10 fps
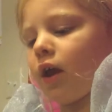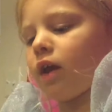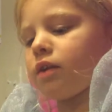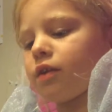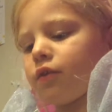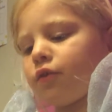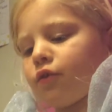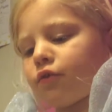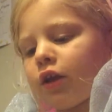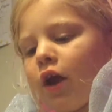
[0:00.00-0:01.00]
and
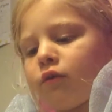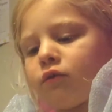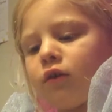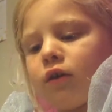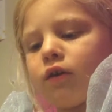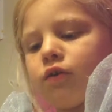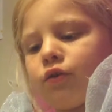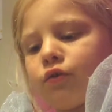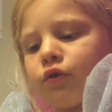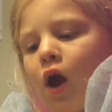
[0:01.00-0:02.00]
your town and
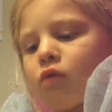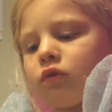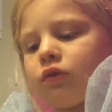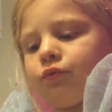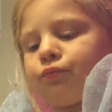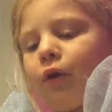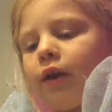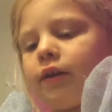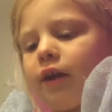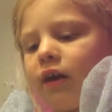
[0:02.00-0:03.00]
your town is
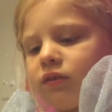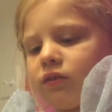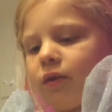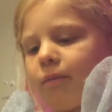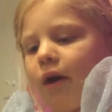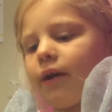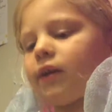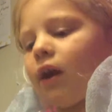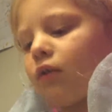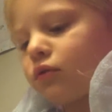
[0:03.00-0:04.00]
right next to my
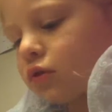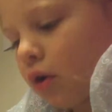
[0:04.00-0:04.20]
town,